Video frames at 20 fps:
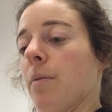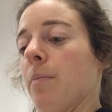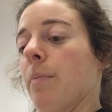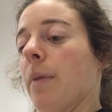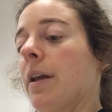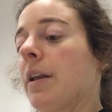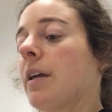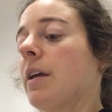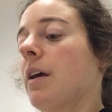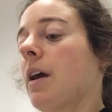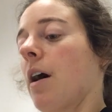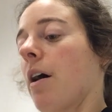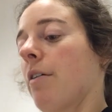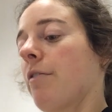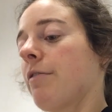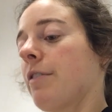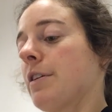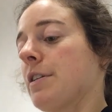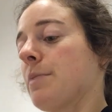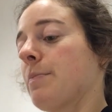Many
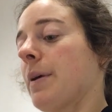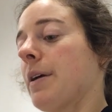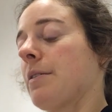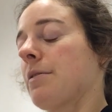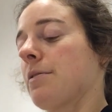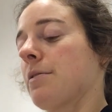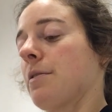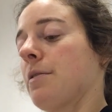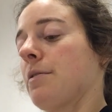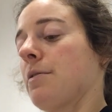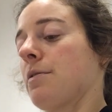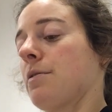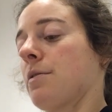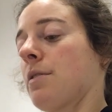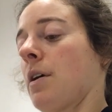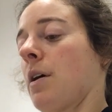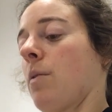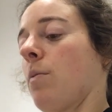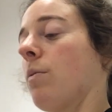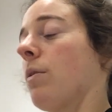of his
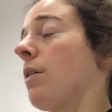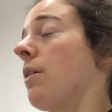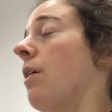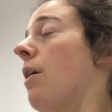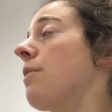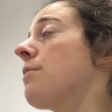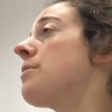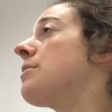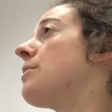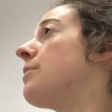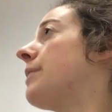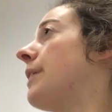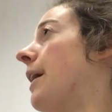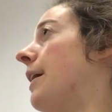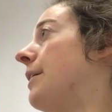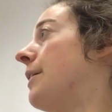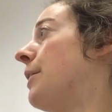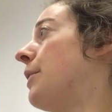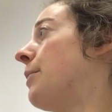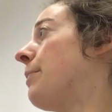pacers were also
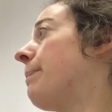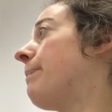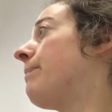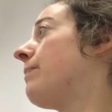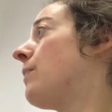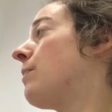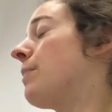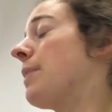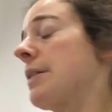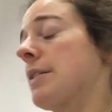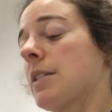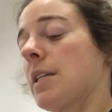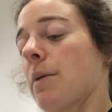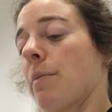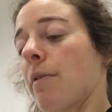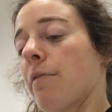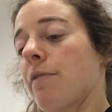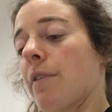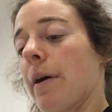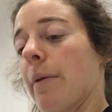Kenyan, but
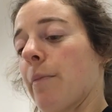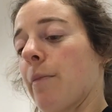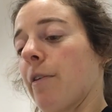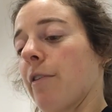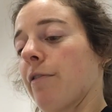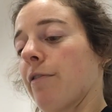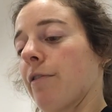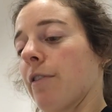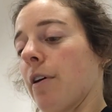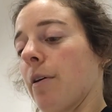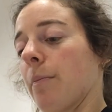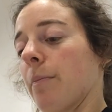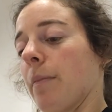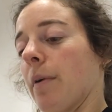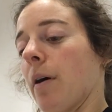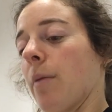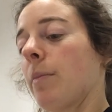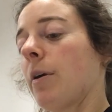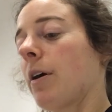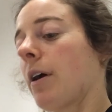some of them were
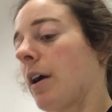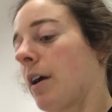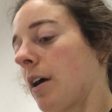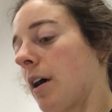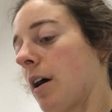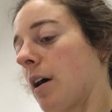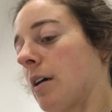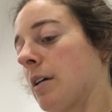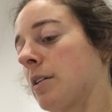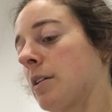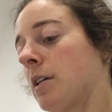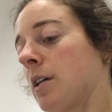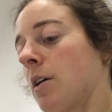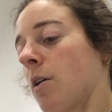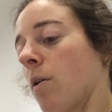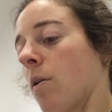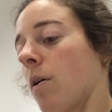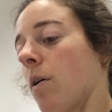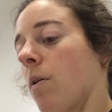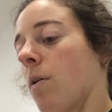from America
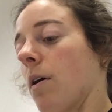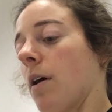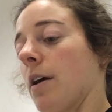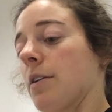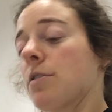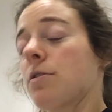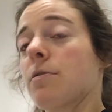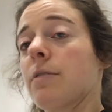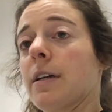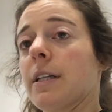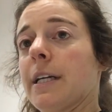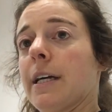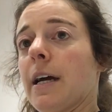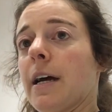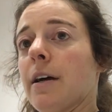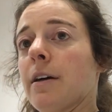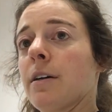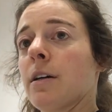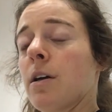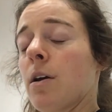or
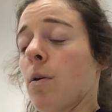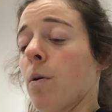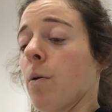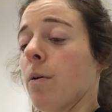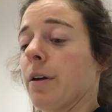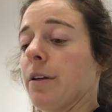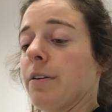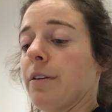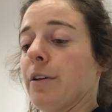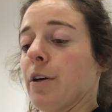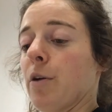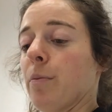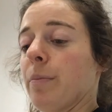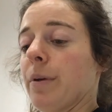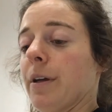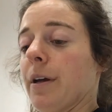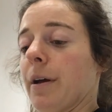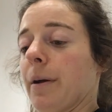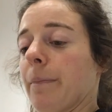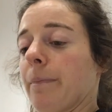Australia or
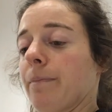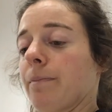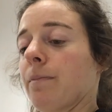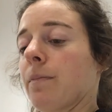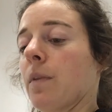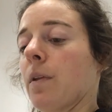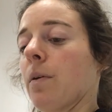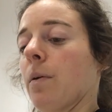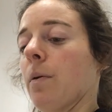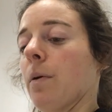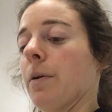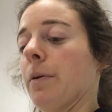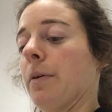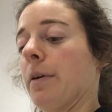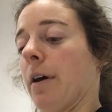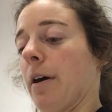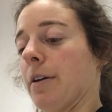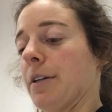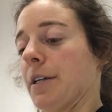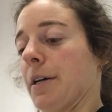Ethiopia or
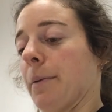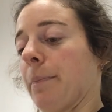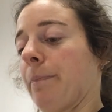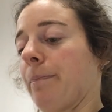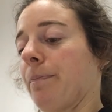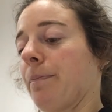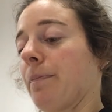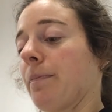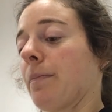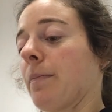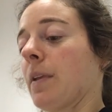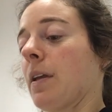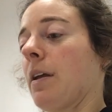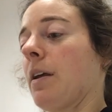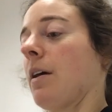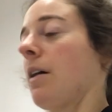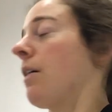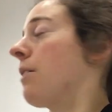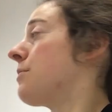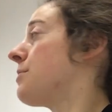Uganda.
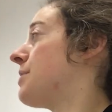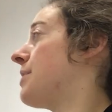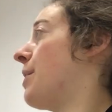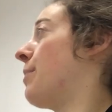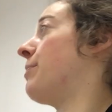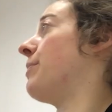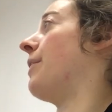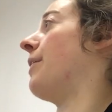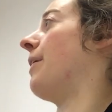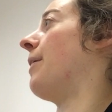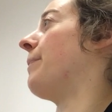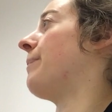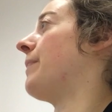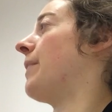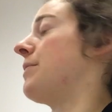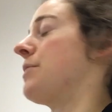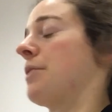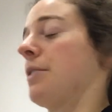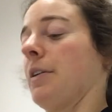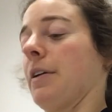I'll stop there.
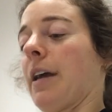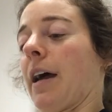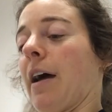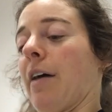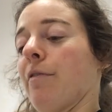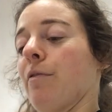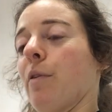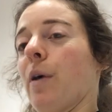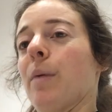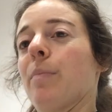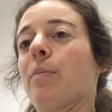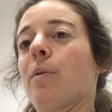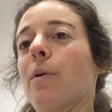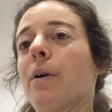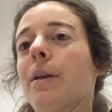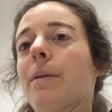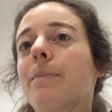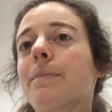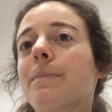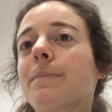That's a good halfway
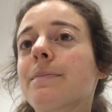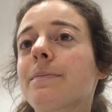point.